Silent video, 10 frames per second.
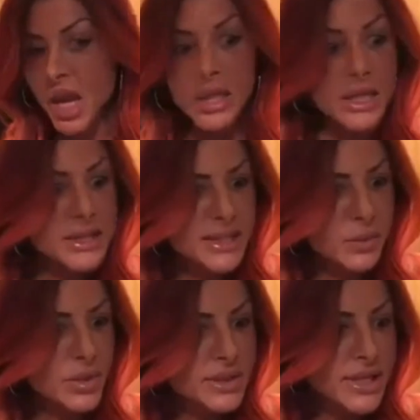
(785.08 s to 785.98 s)
And yes,
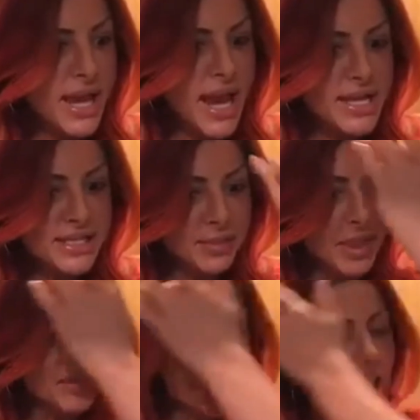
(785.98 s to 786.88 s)
someone did ask
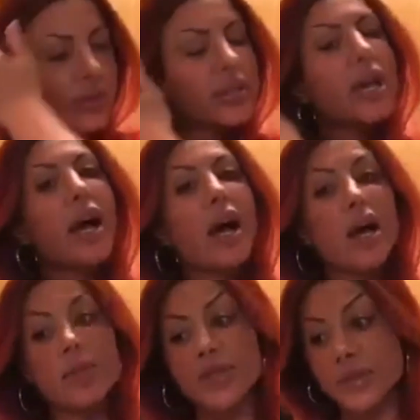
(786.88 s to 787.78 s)
me about
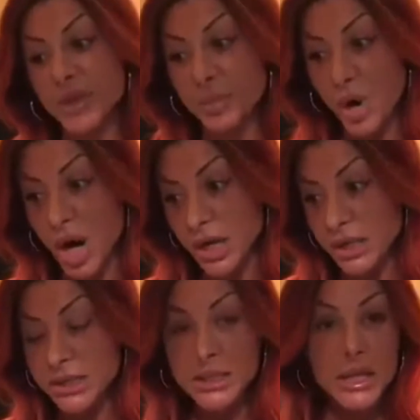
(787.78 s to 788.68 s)
um, some of the
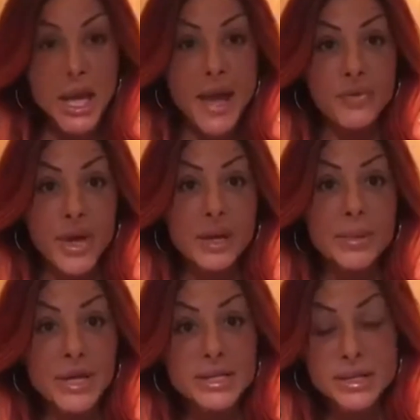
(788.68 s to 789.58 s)
products, and I have
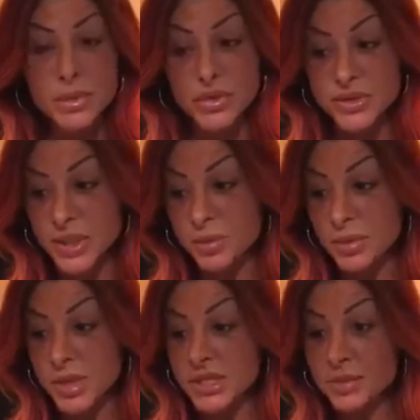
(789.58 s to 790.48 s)
recommended some of those
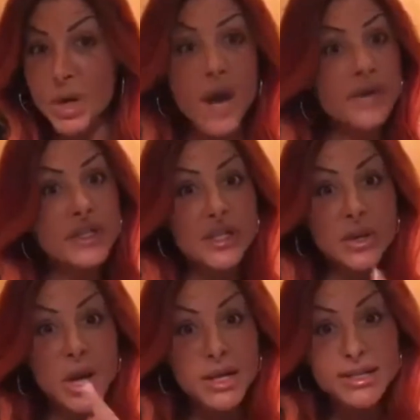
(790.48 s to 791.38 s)
supplements, but obviously
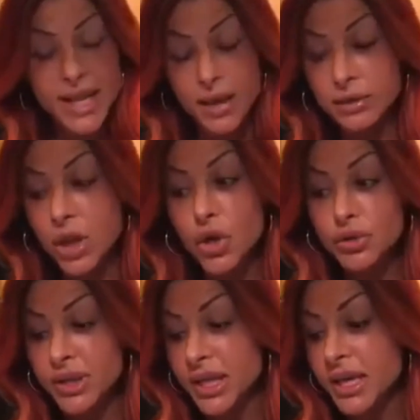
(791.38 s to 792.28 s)
you got to
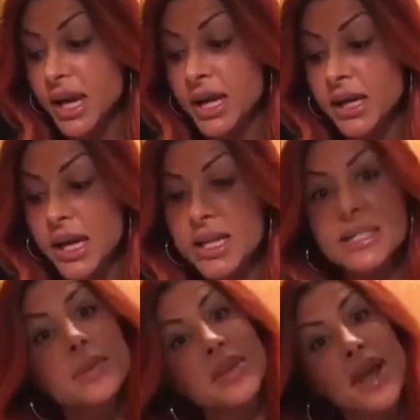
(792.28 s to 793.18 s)
download the uh,
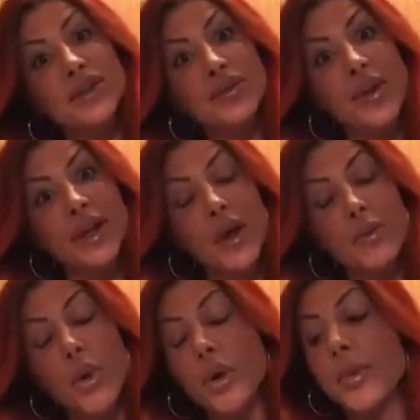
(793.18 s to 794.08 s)
Slim Down to find
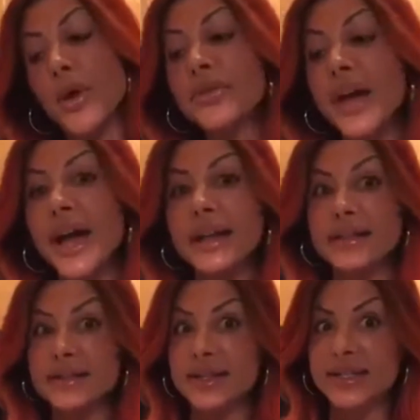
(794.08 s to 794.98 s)
out more about that
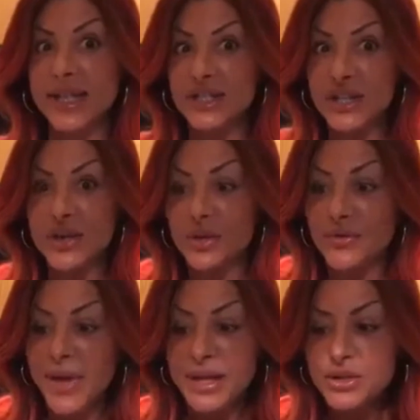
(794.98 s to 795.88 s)
and the success to your
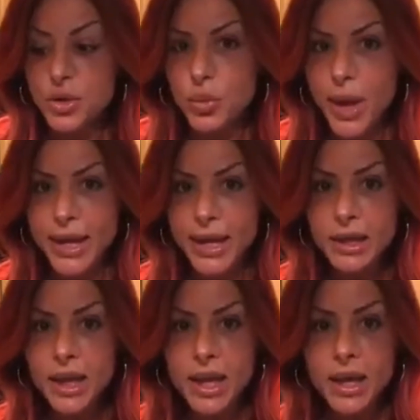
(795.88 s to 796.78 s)
event or wedding.